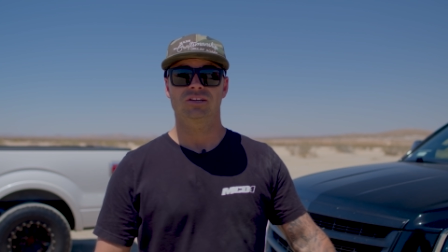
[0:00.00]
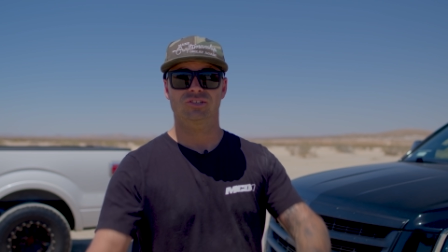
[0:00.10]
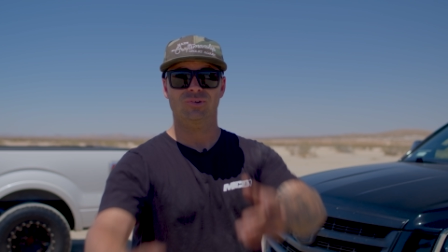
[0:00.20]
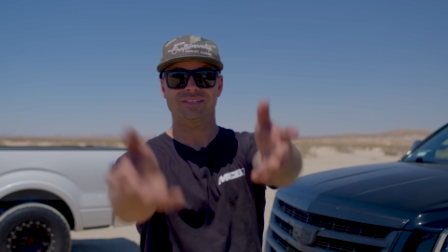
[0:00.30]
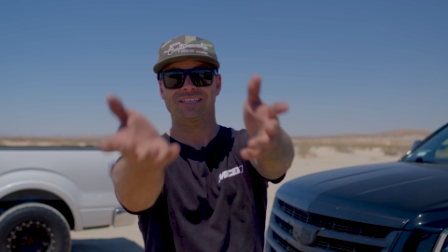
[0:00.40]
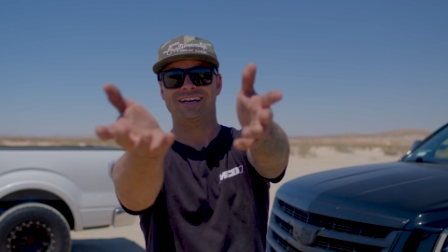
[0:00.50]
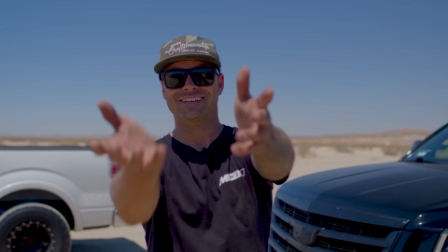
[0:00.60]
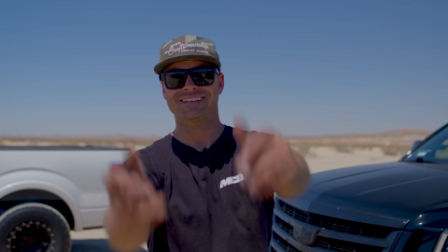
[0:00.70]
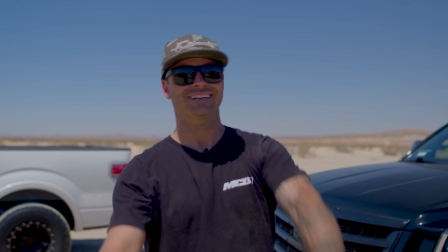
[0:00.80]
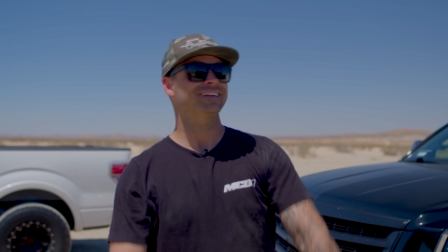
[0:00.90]
Joey's out
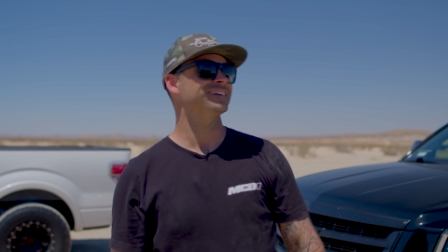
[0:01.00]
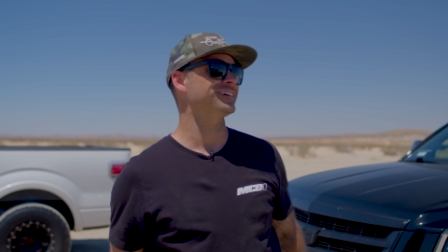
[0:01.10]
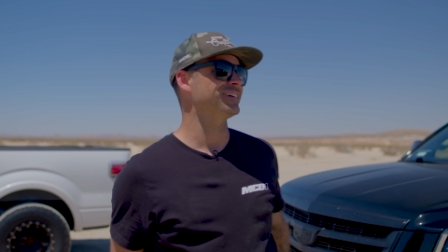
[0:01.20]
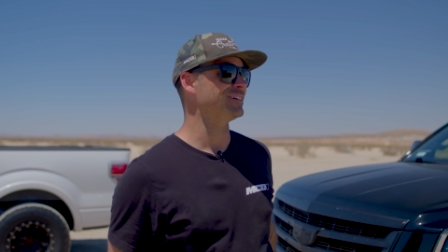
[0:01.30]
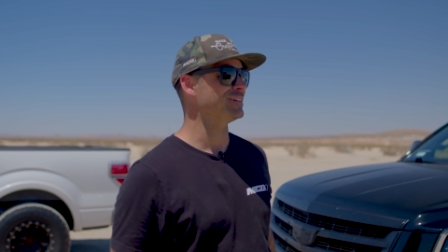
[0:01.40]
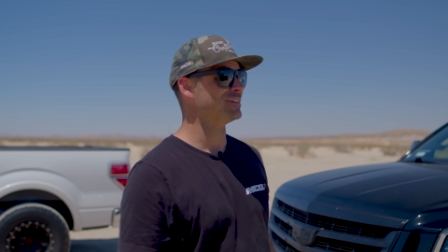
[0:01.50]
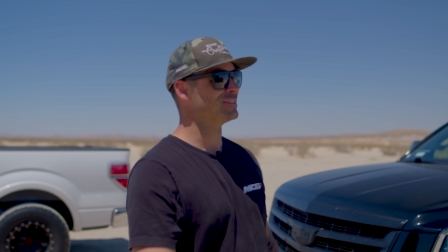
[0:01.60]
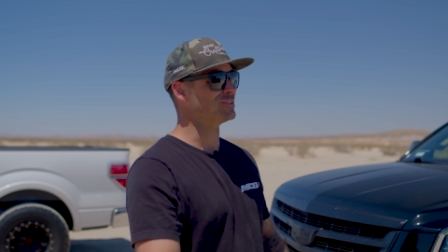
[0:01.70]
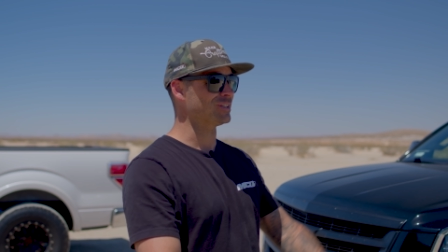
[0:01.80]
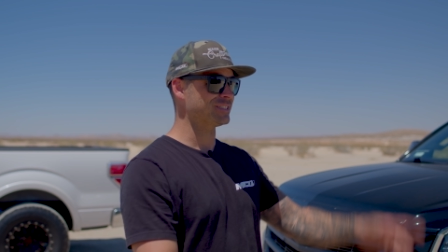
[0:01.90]
here, uh,
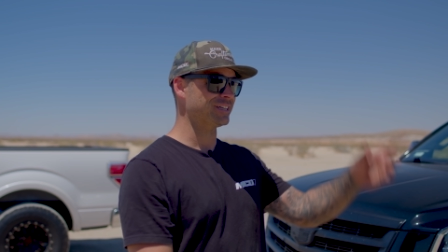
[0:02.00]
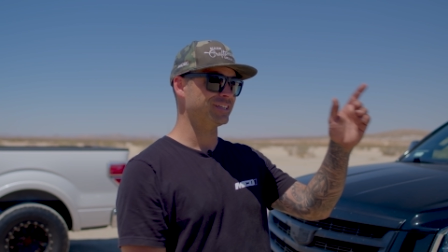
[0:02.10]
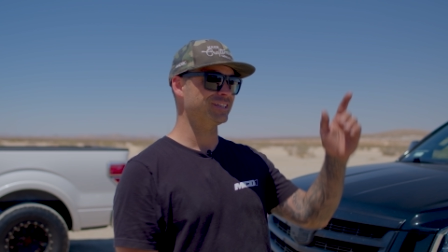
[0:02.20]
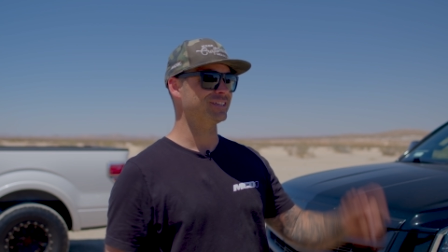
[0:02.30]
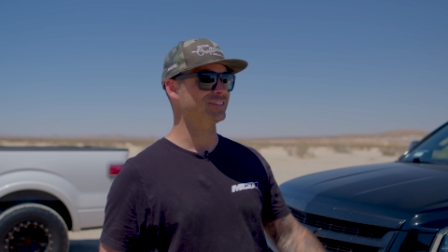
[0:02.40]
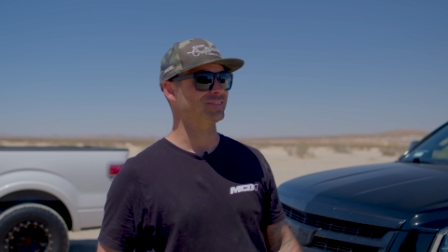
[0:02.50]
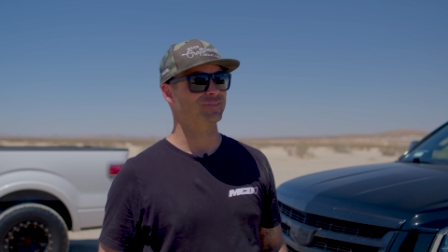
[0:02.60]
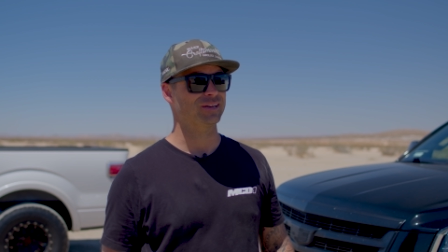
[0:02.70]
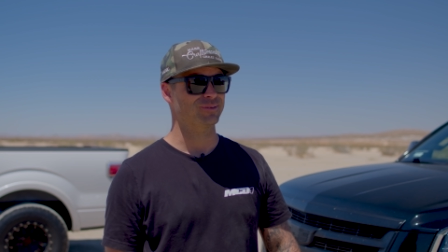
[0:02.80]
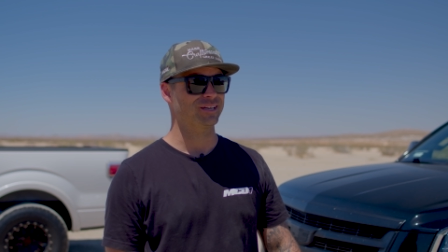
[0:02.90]
Sean's out here, a
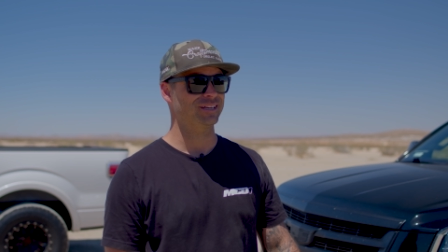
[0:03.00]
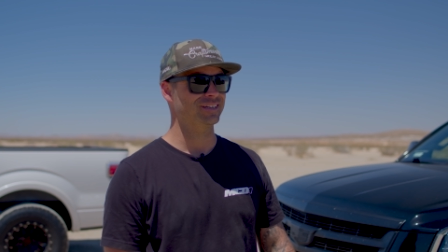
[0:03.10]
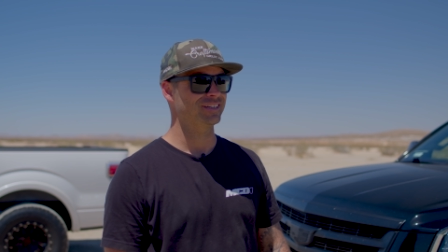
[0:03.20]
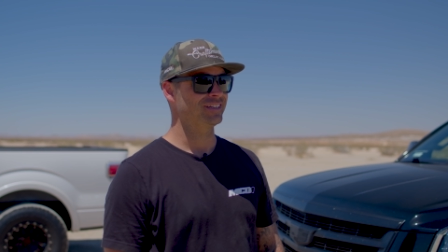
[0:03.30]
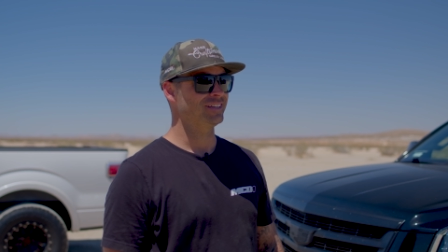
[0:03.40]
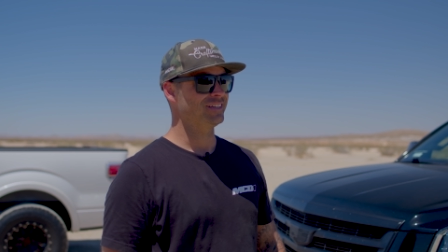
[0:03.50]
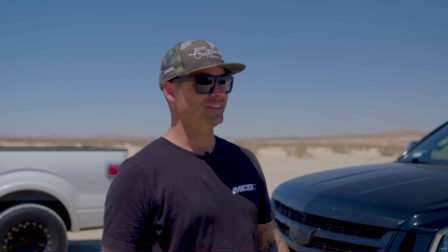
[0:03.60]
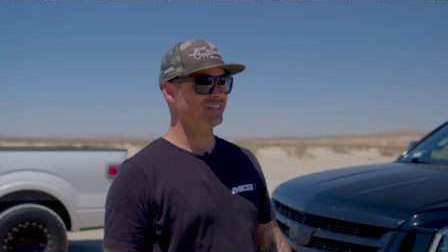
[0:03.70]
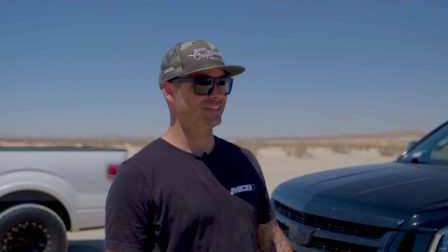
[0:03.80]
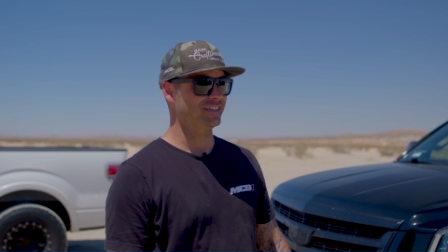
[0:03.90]
fabricator,
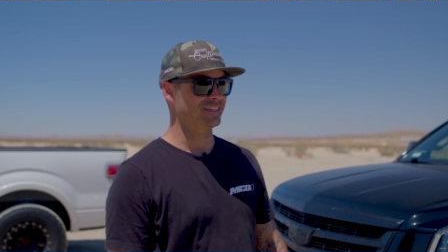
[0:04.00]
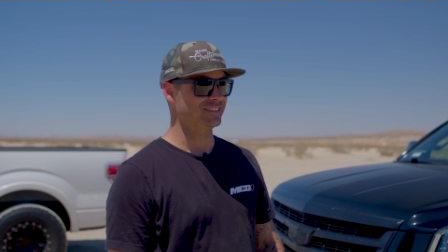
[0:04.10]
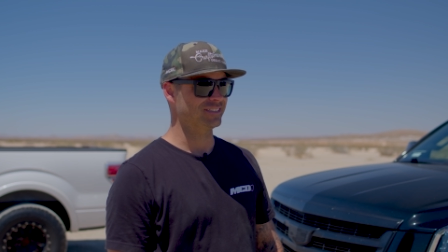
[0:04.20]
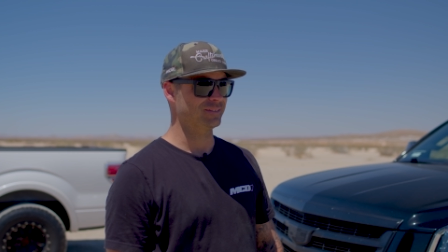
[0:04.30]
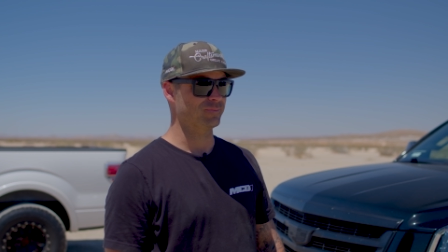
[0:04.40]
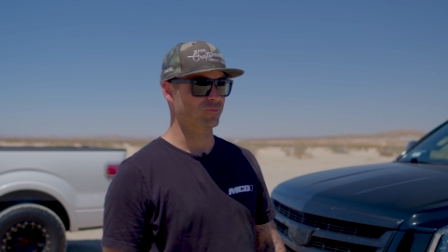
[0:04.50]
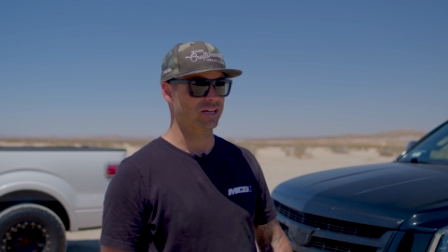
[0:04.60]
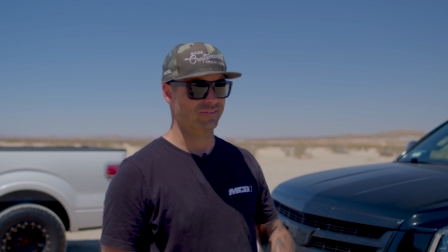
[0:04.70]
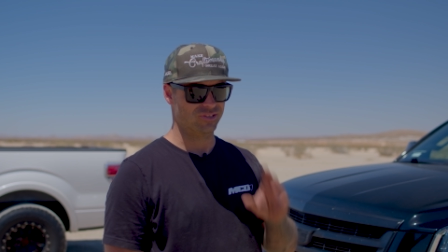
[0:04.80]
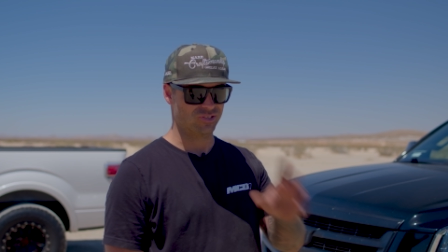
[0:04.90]
and um, we
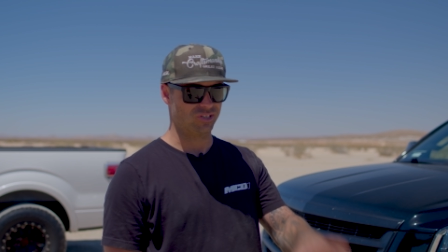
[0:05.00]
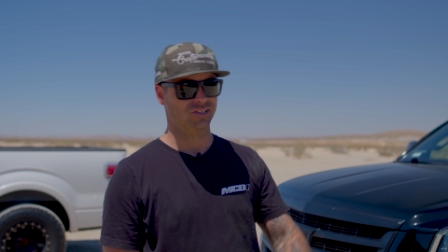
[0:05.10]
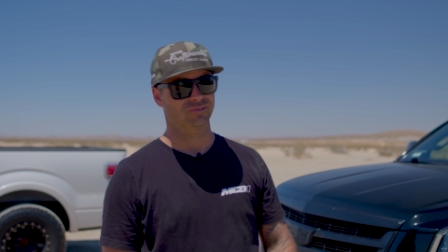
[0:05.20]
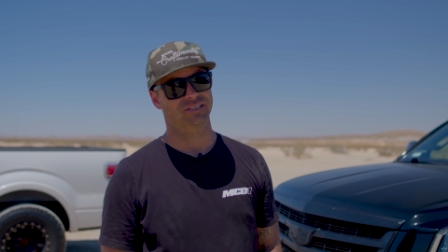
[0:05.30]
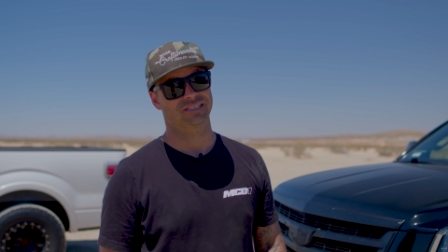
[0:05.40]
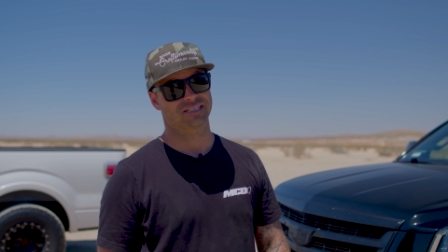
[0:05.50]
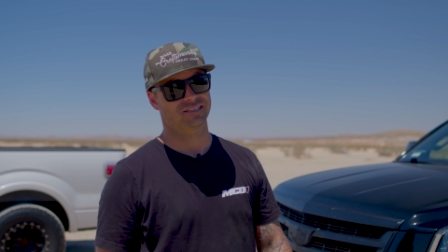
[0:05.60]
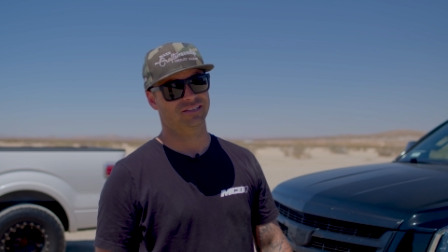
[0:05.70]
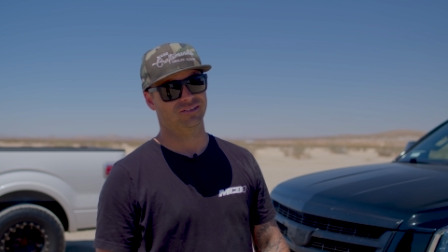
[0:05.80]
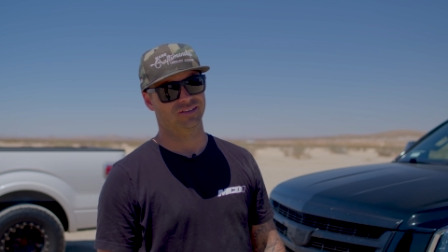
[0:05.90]
have the truck. We
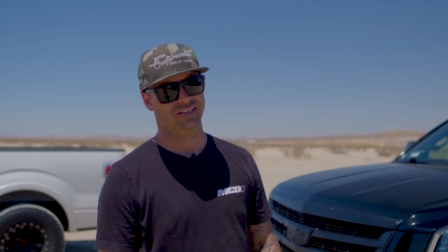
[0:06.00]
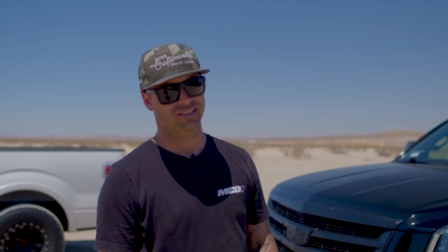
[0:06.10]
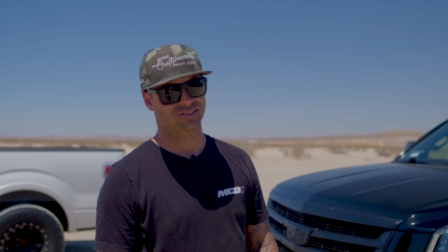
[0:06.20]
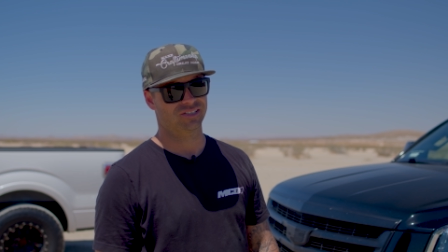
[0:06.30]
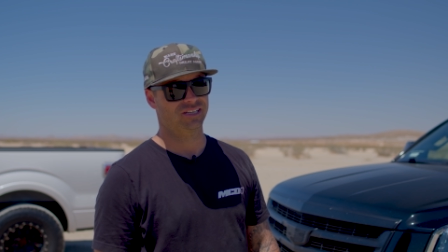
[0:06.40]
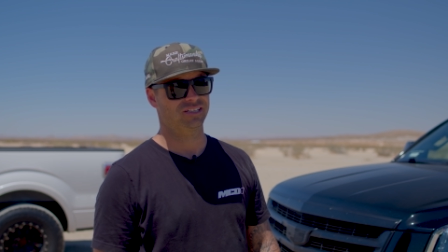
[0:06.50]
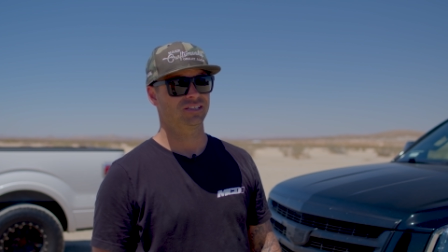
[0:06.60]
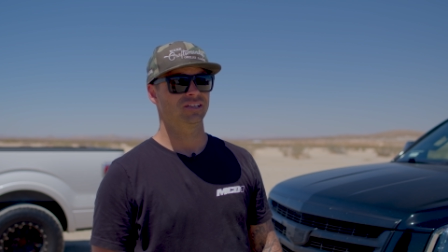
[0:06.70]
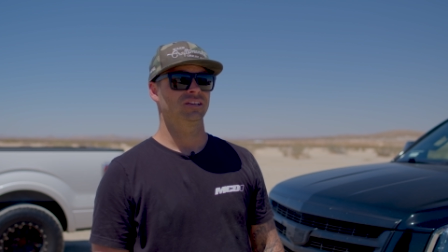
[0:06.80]
tested it all day yesterday.